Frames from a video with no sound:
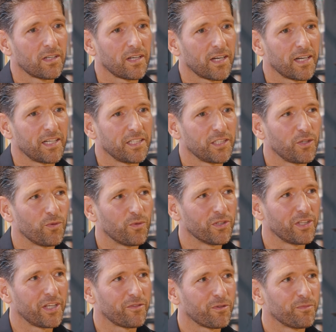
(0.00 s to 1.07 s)
Yeah, and you will
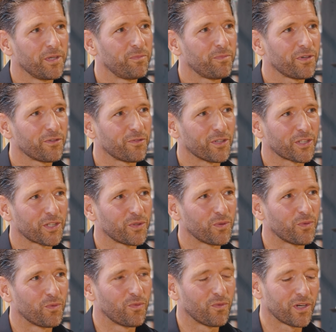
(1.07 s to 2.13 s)
never be perfect.
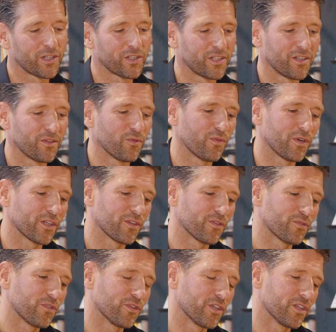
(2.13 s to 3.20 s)
One of